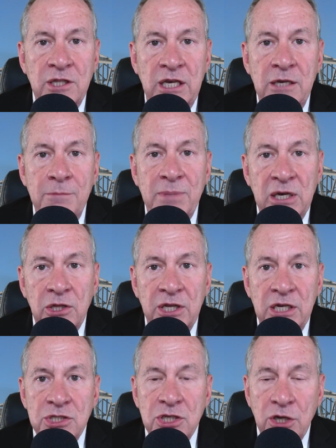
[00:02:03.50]
the
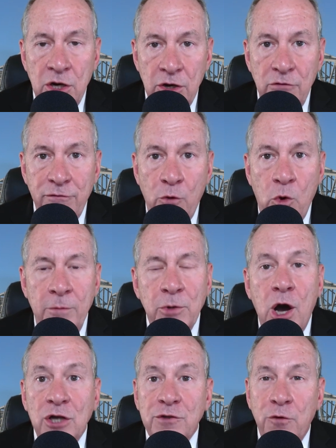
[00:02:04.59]
bill in its current form
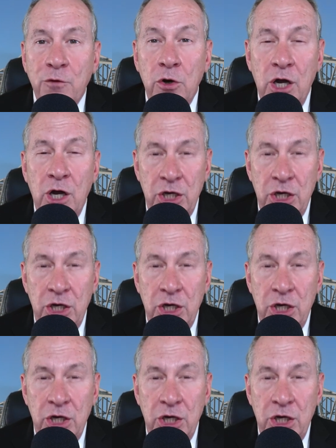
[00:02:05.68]
calls for